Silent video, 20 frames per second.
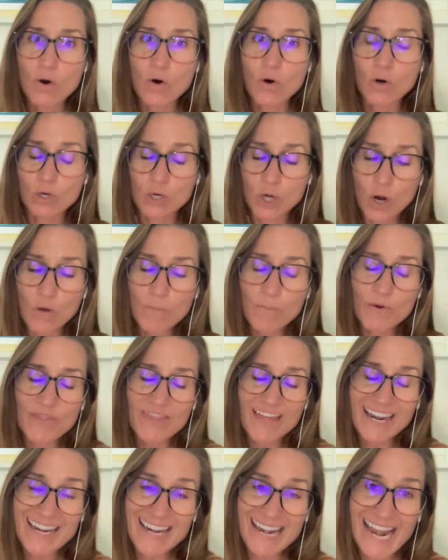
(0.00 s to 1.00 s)
or cope with
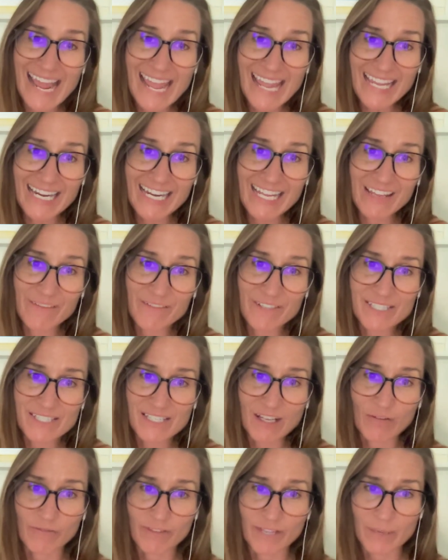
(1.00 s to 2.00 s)
that negative
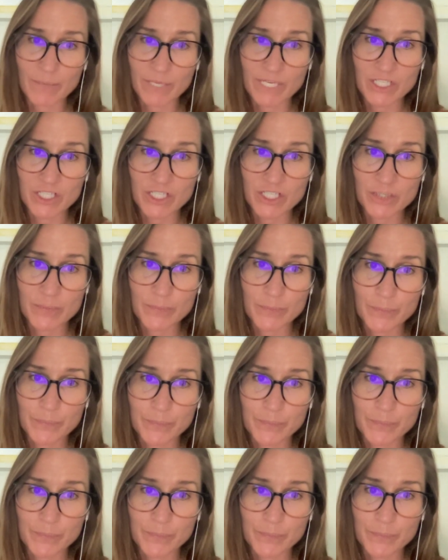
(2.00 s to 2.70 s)
self-image